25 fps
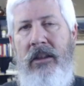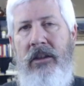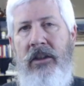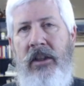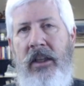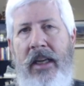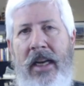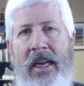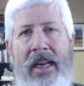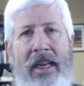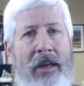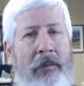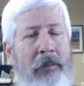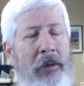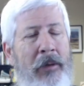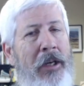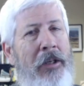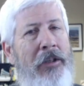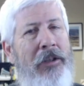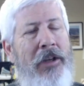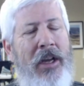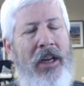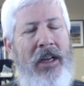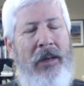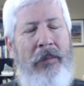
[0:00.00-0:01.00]
Today I'm going
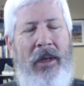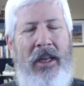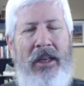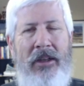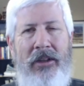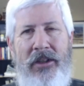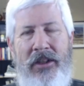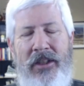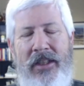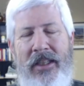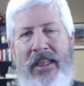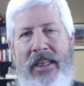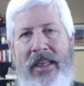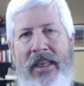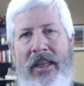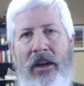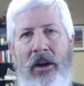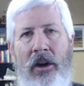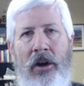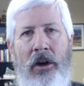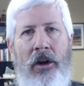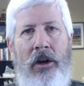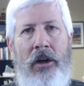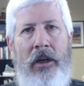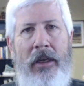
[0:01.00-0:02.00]
to talk about
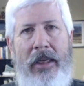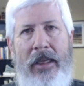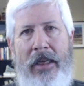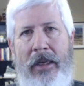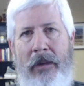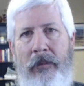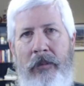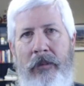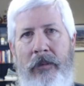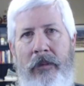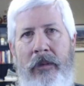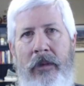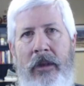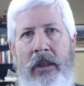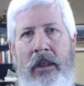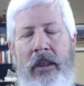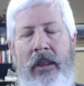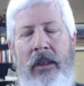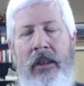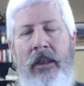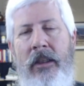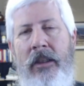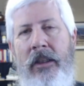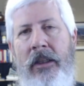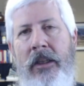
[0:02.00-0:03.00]
CRM.
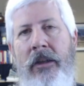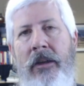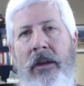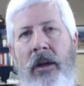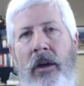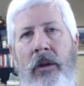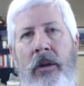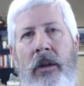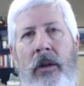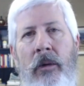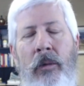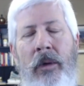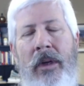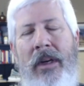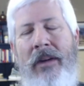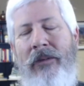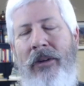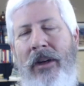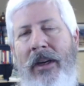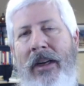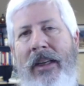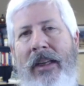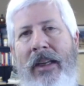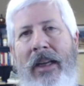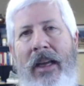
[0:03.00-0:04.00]
Do you know that
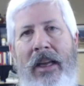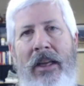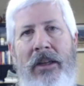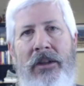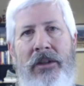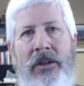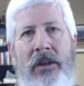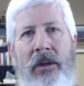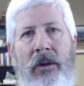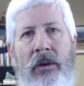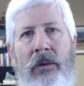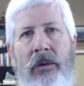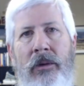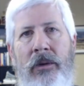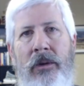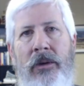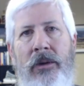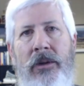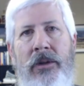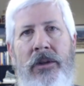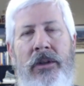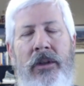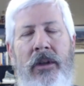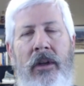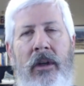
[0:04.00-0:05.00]
whenever I ask
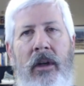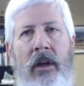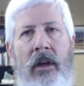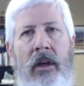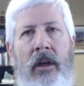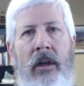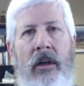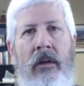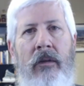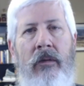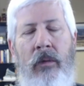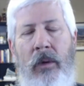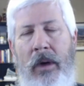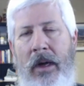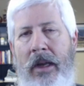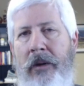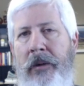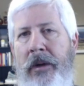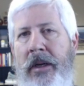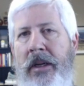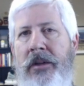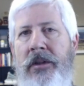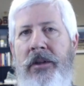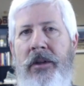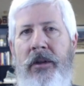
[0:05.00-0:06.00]
owners of
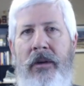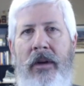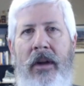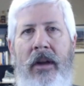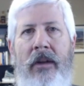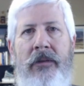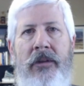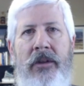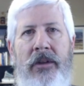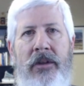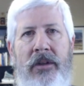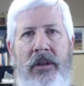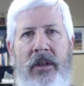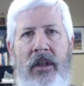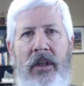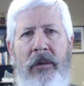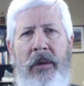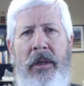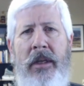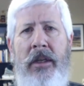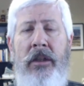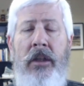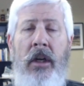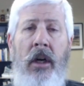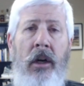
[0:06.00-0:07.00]
wineries or craft
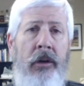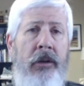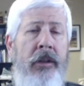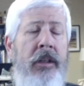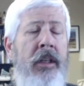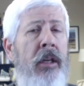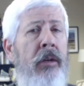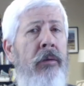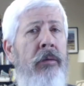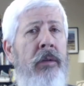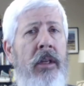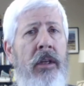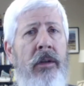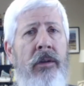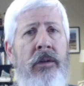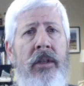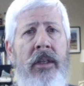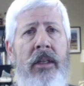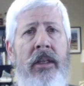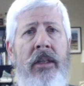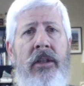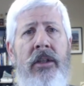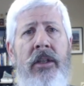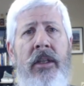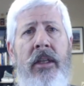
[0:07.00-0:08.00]
distilleries, are you
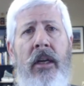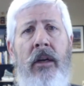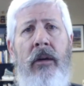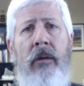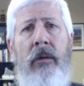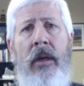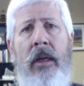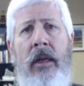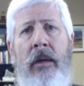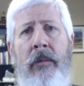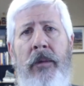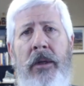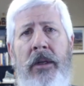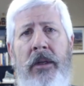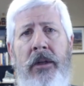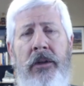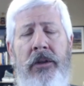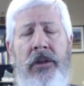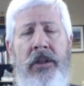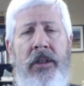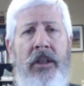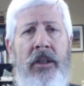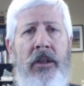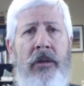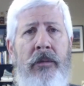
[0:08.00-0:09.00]
using CRM in your
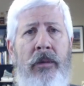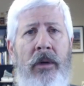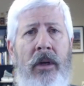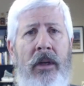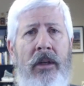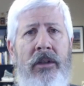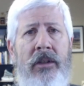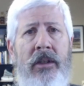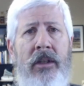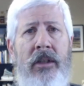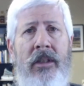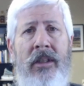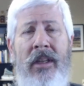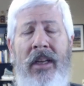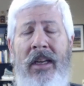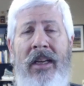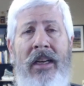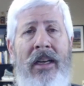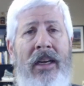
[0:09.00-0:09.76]
sales process?